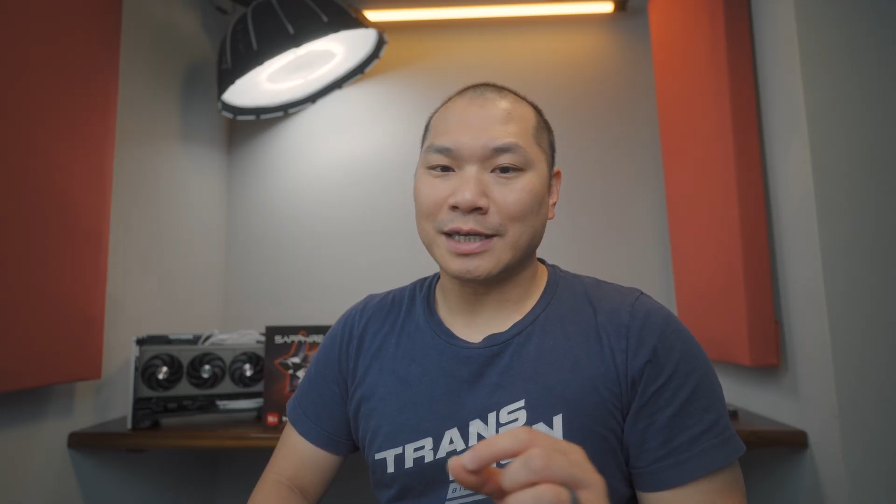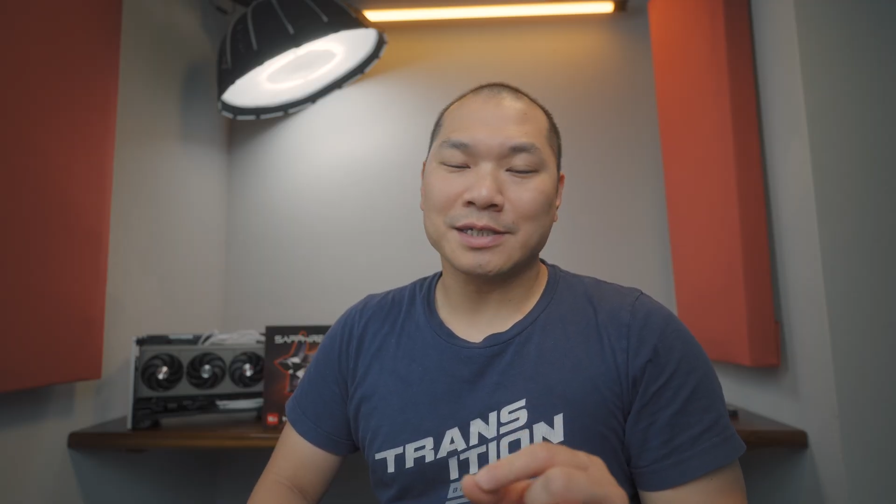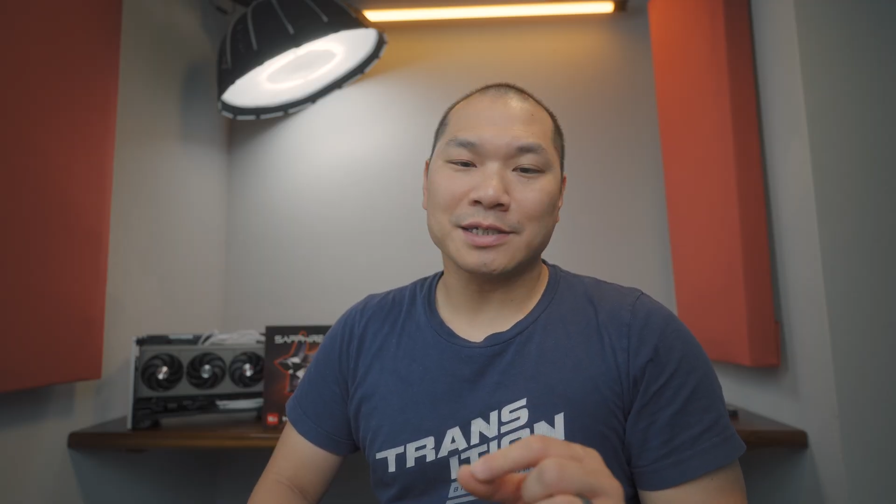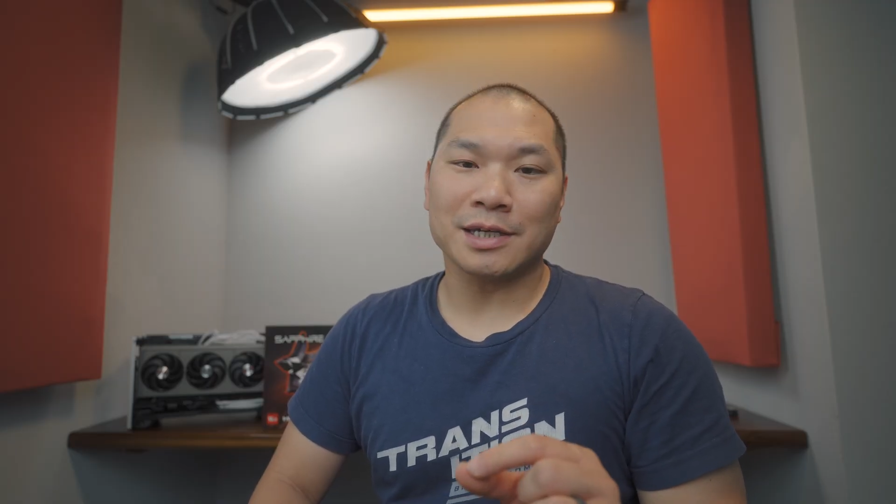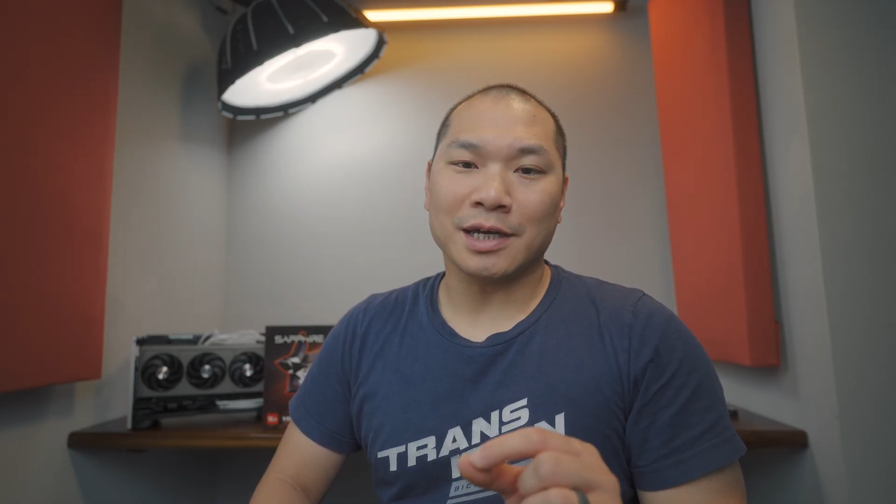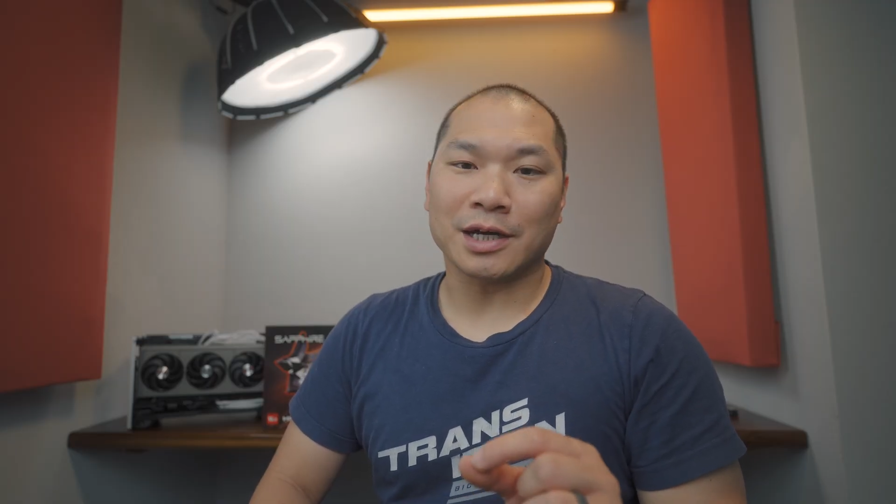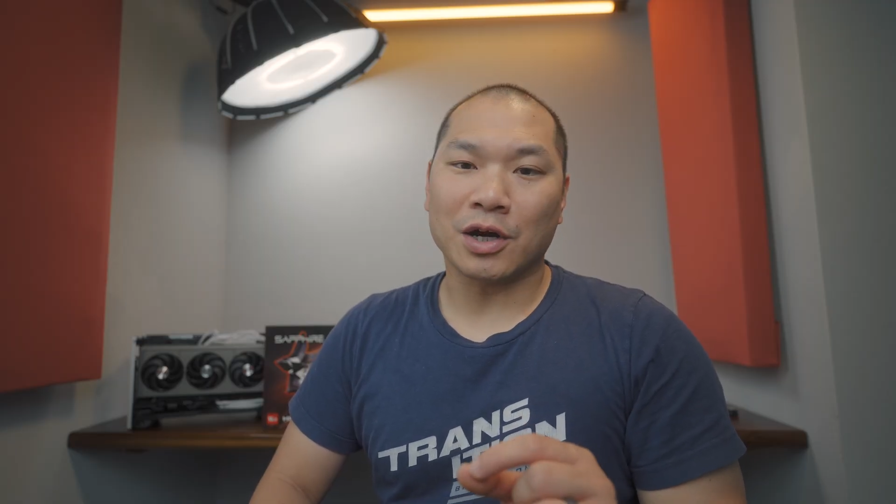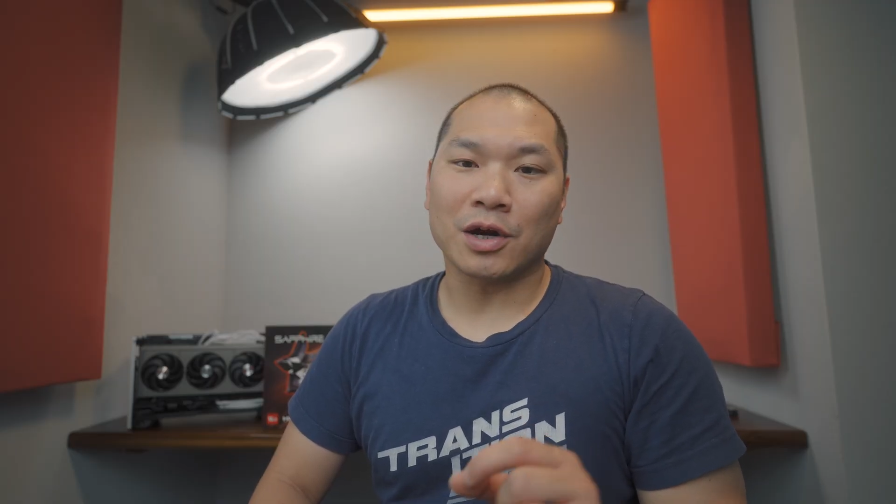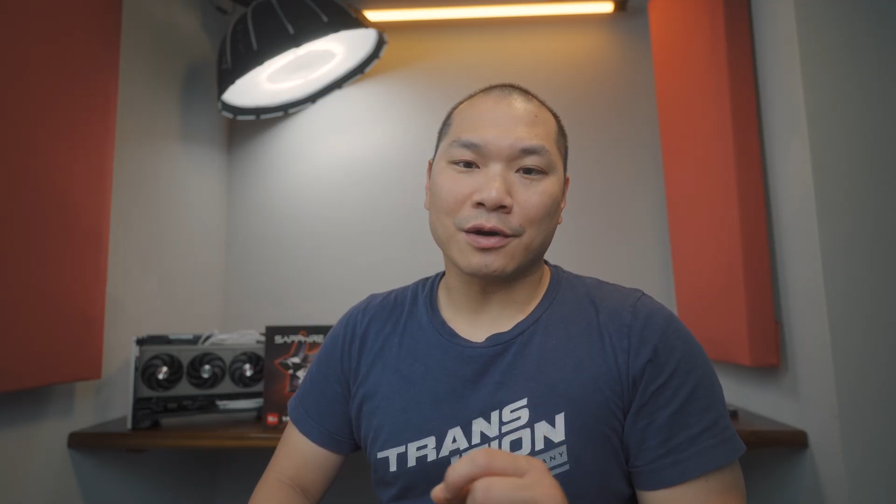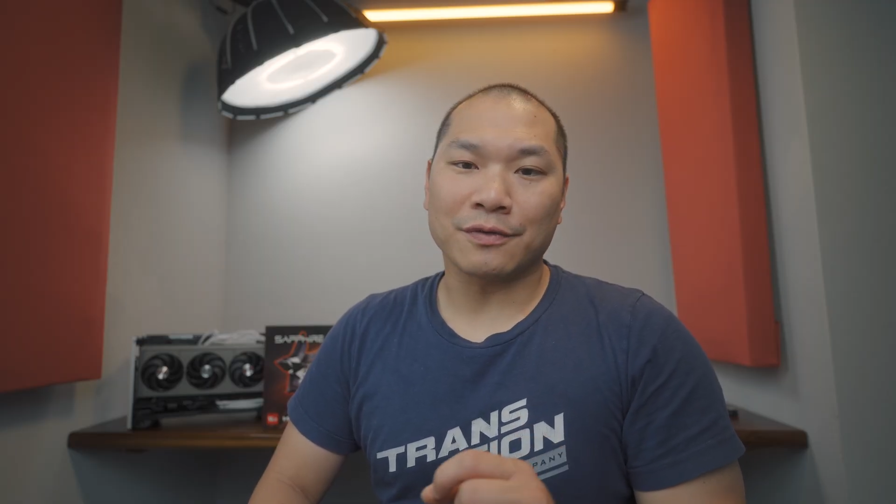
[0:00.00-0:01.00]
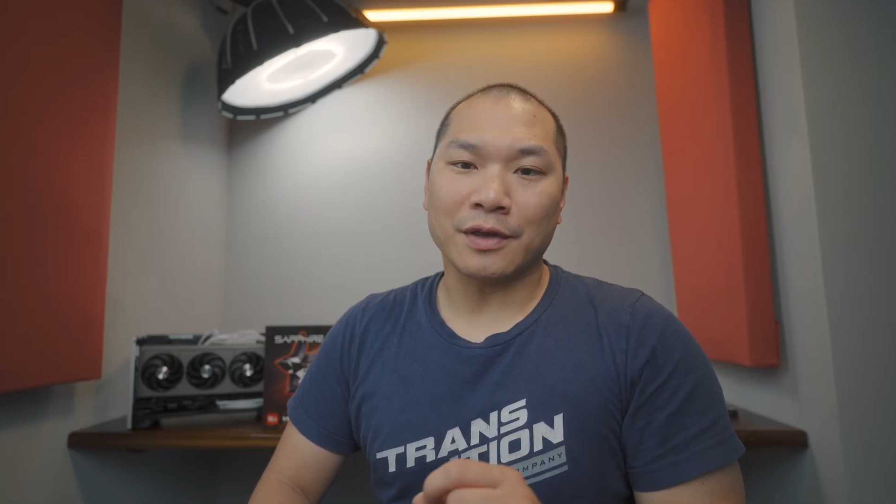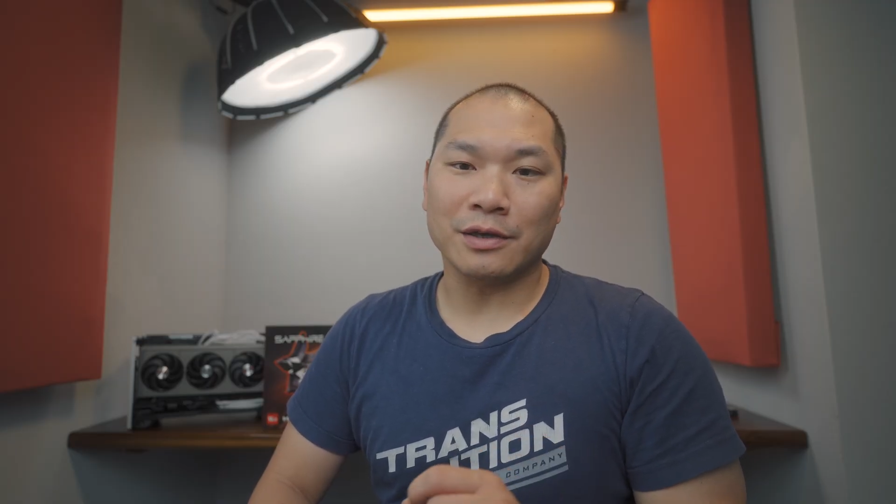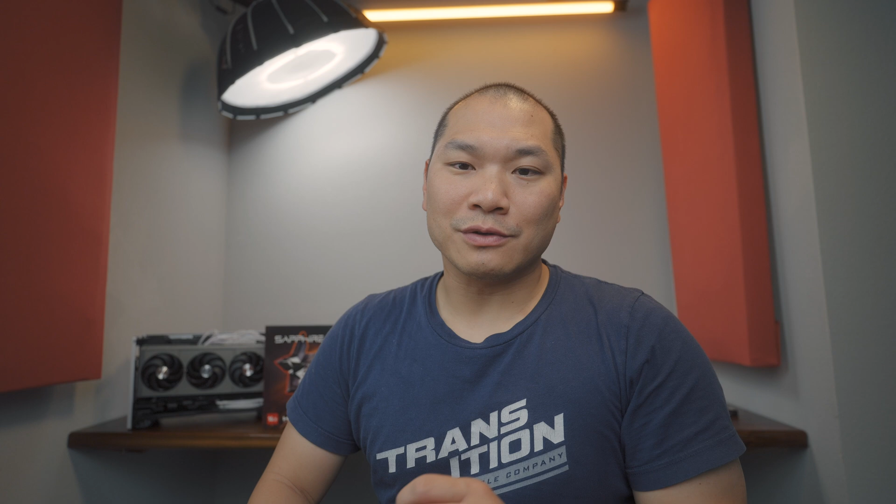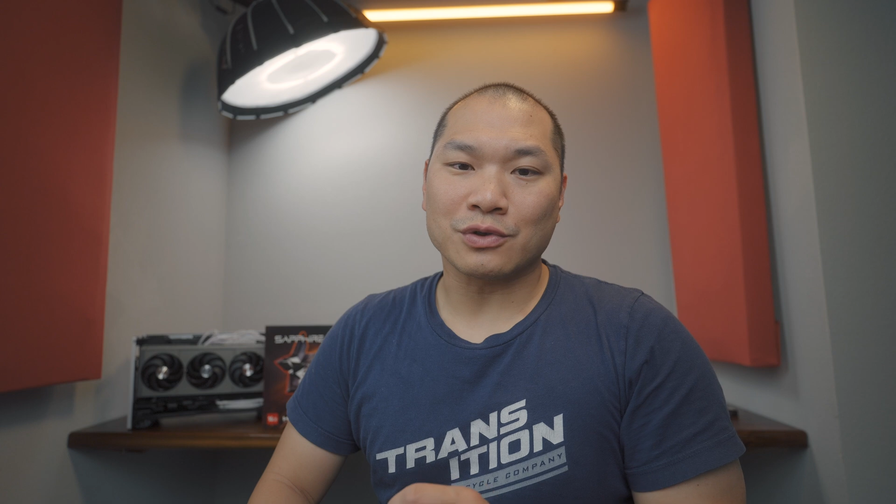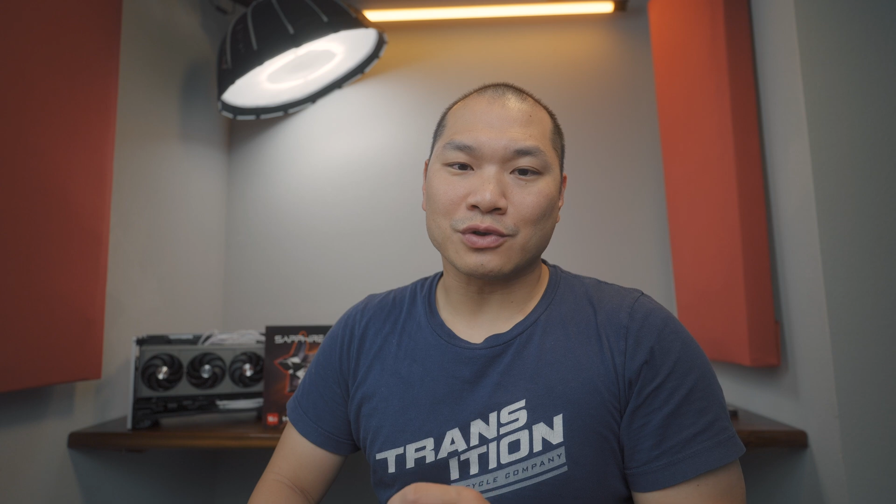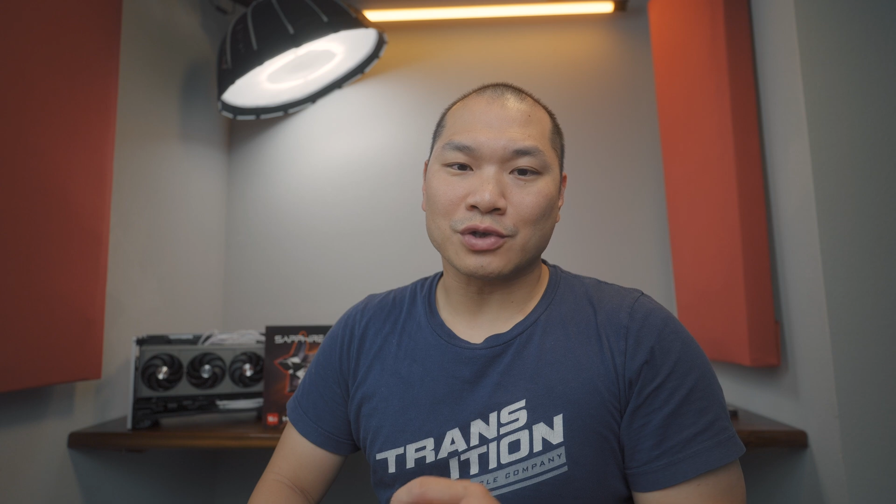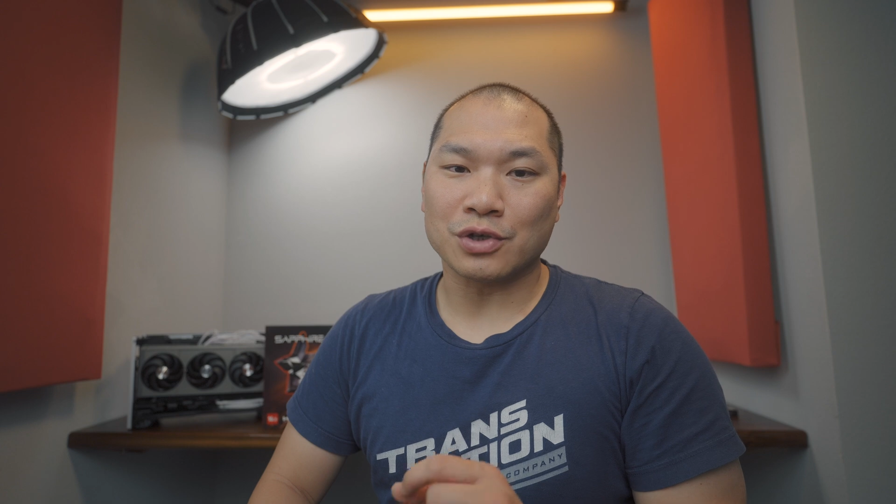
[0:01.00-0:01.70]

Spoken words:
isn't a card that users